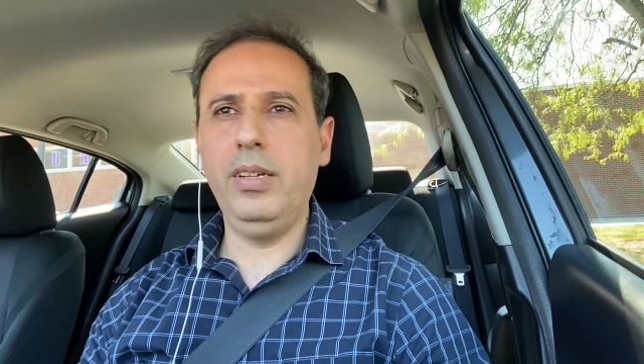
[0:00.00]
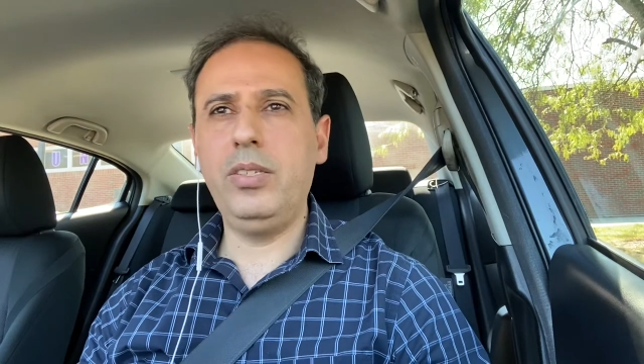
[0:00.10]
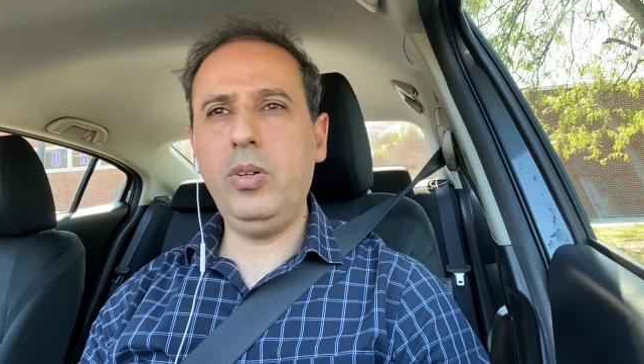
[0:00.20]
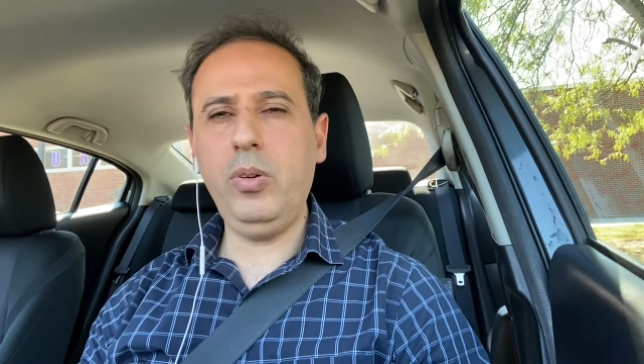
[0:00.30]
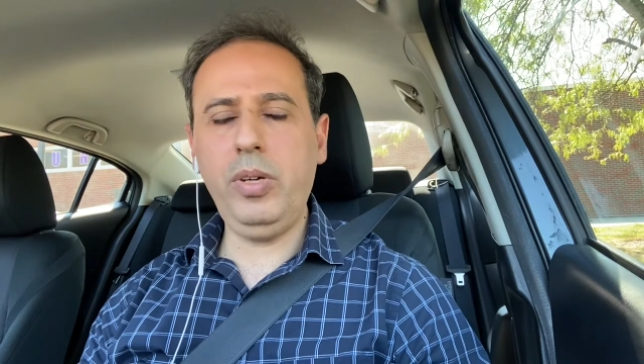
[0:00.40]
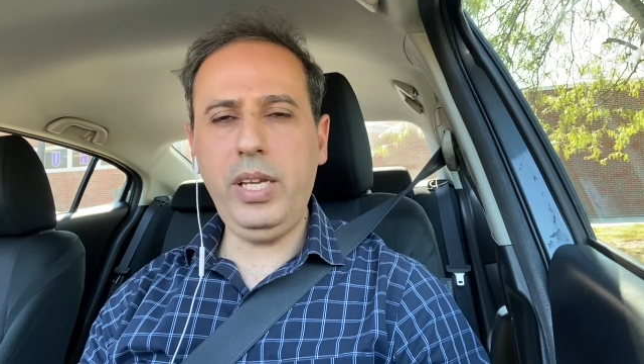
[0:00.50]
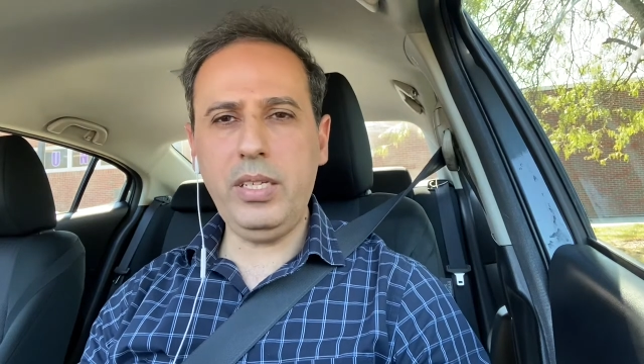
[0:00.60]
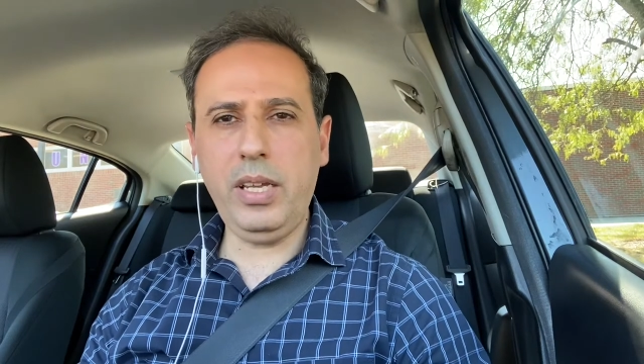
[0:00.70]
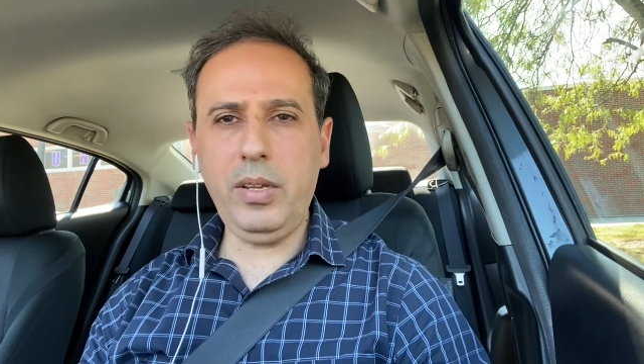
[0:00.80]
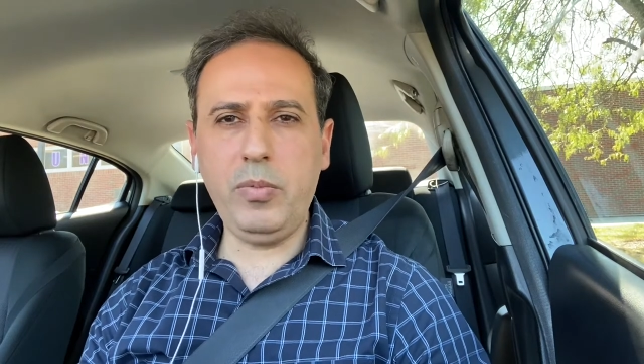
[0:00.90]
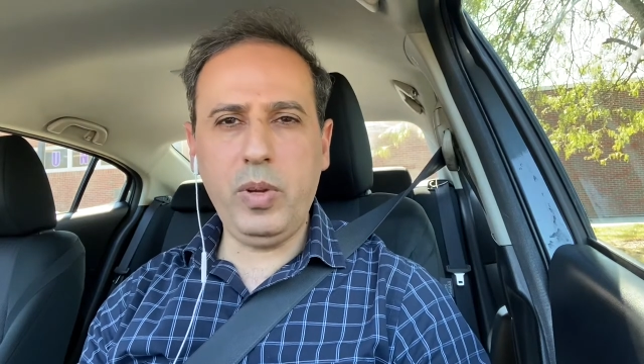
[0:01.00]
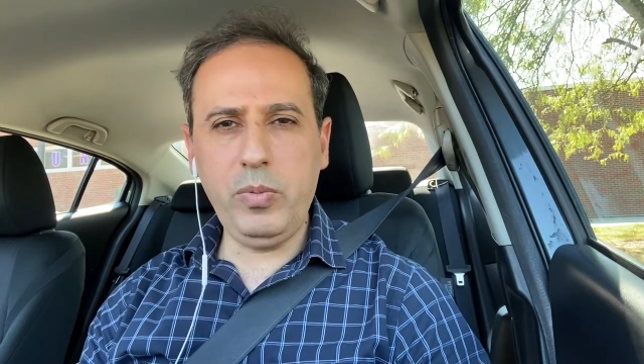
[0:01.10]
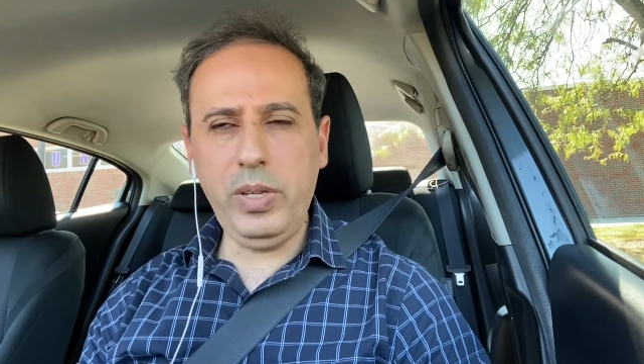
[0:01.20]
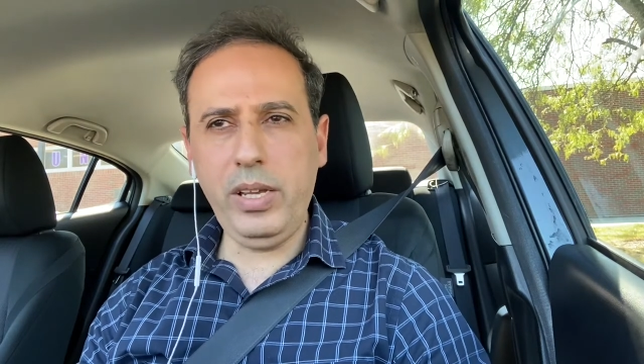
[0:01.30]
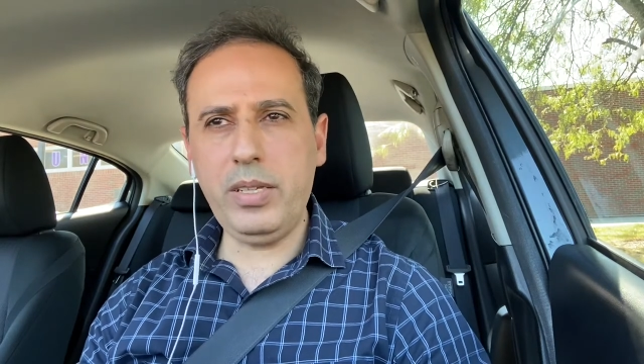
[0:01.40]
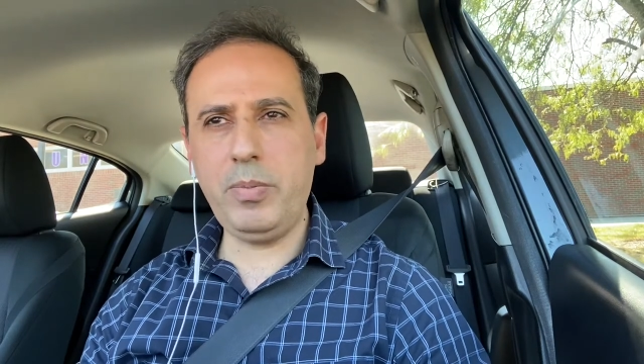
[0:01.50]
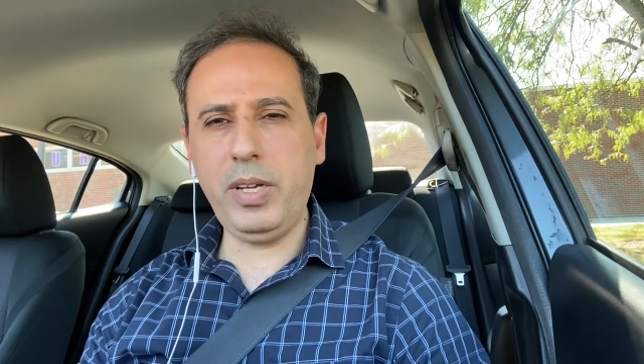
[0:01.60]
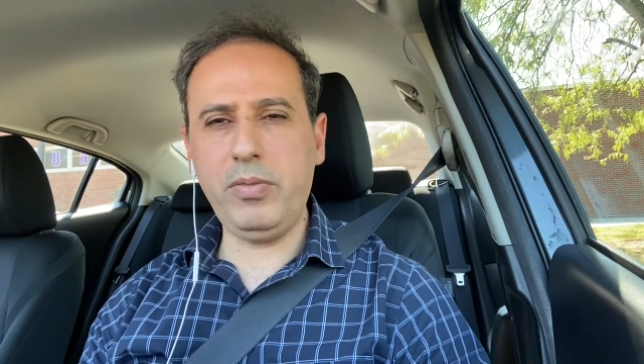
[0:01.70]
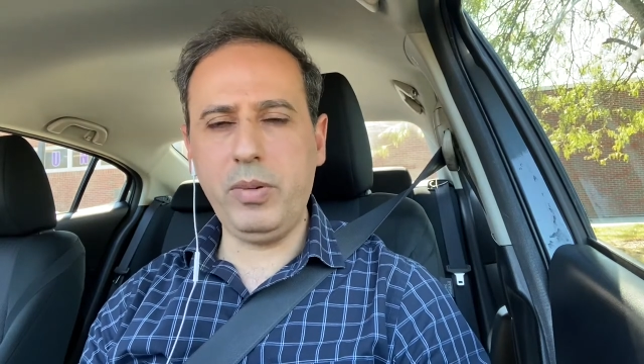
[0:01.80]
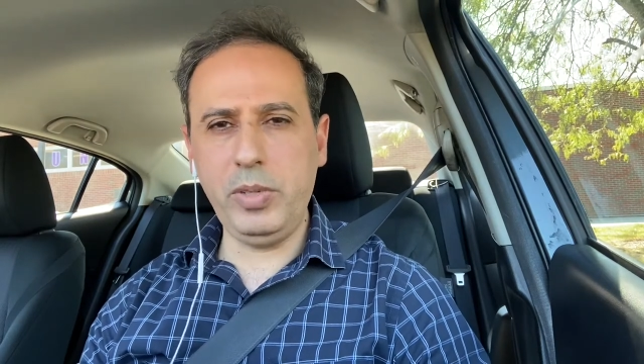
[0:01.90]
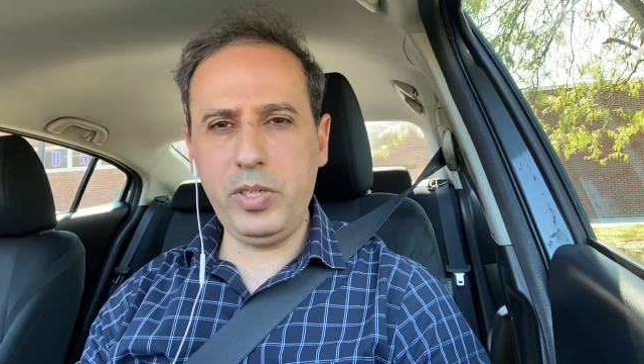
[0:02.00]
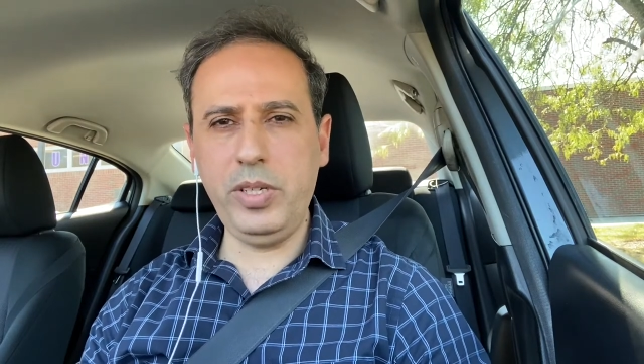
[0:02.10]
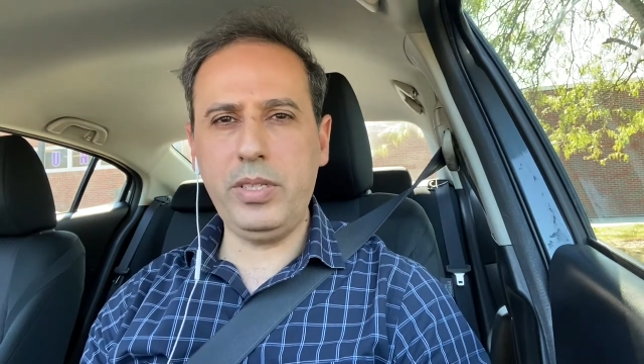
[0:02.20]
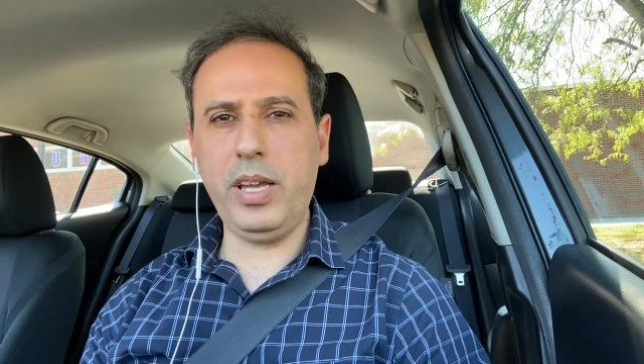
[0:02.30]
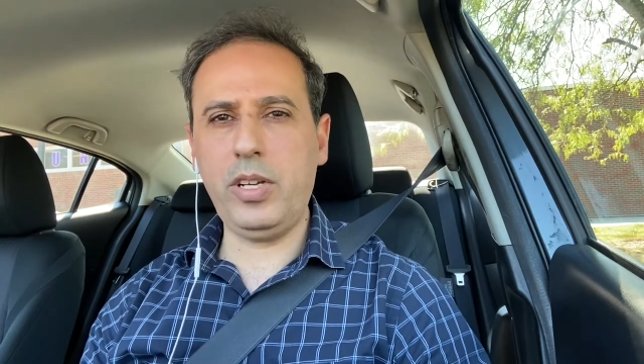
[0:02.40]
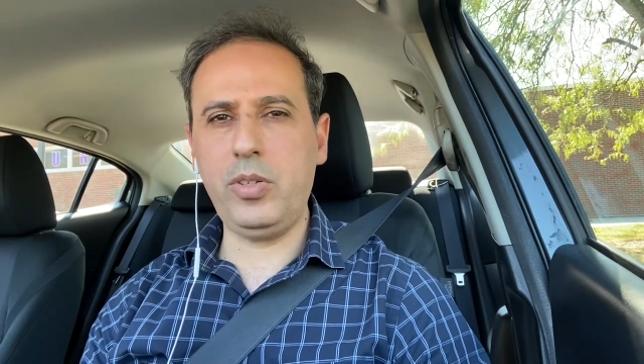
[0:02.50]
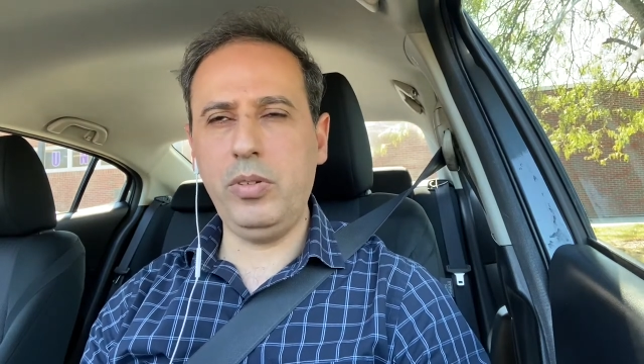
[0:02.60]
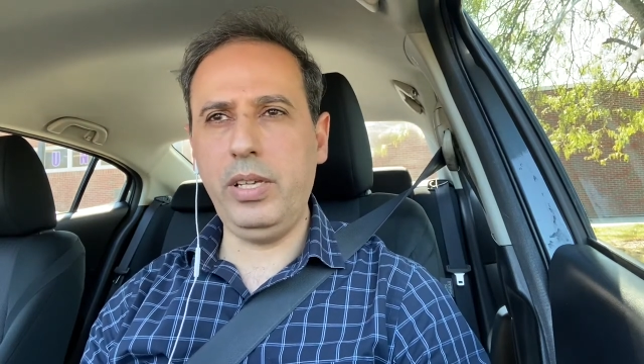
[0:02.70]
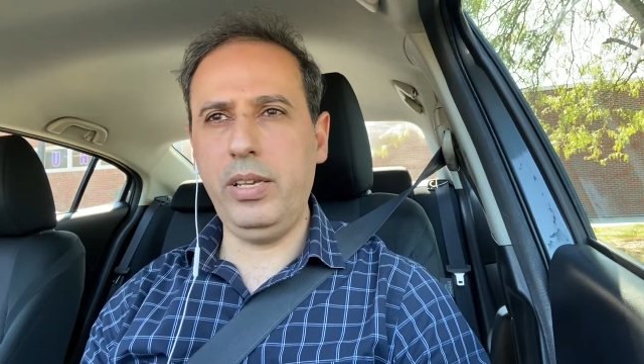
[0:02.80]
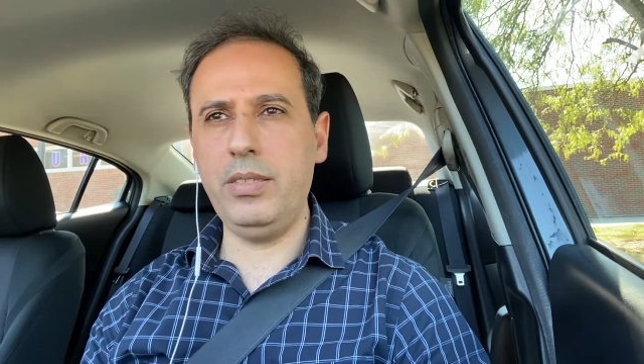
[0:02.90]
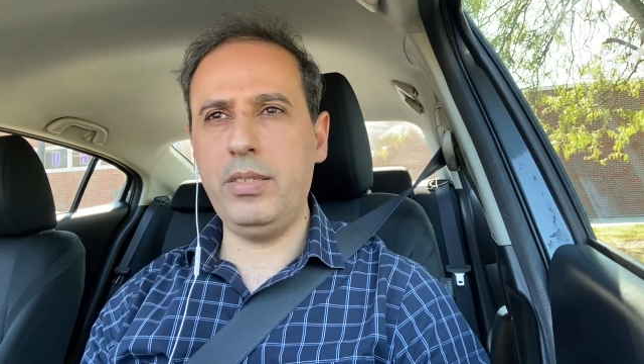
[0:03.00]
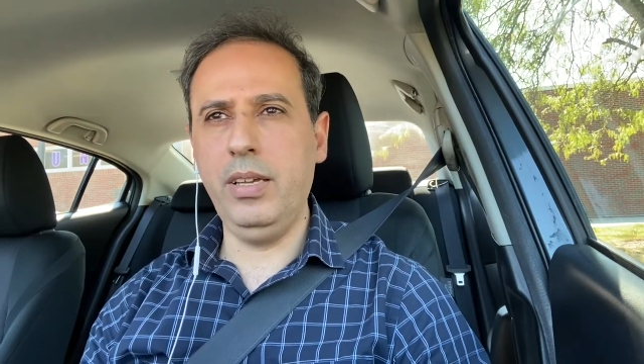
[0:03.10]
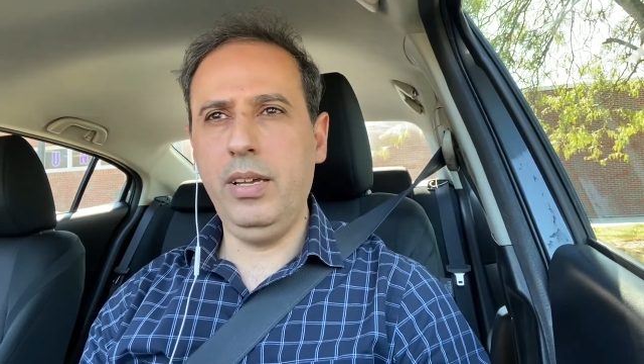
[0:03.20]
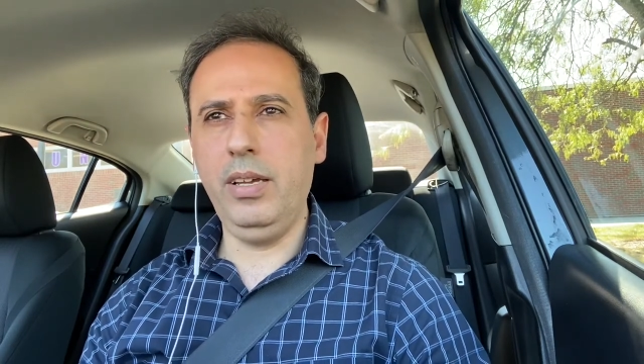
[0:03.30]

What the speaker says: So what we expect from engineers actually is,